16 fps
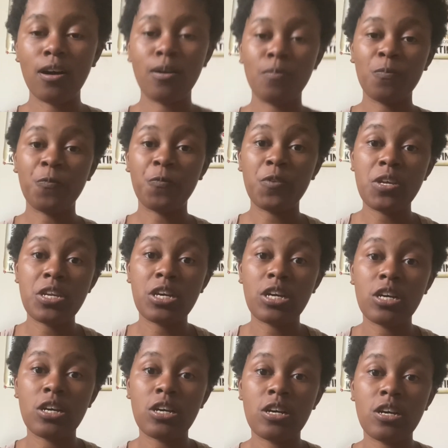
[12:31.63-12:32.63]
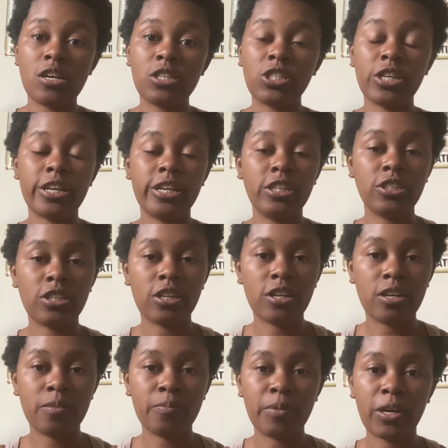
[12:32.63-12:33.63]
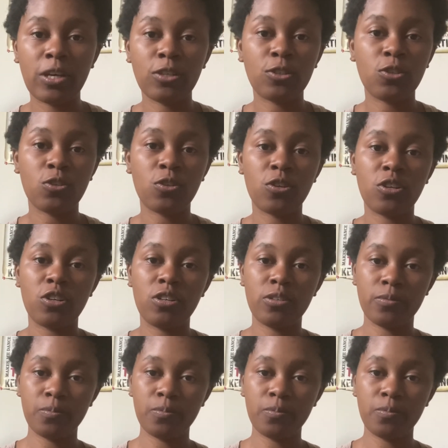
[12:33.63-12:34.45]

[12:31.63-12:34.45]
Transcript: Feeding her, changing her, making sure